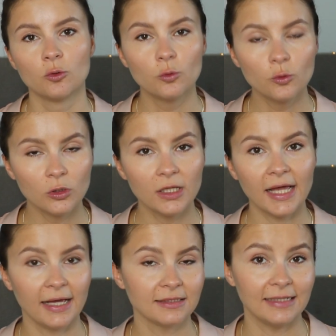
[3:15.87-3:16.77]

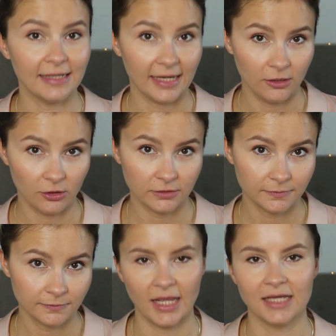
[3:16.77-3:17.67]
wool and
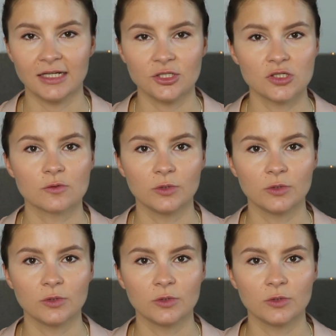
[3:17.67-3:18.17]
nylon, and I just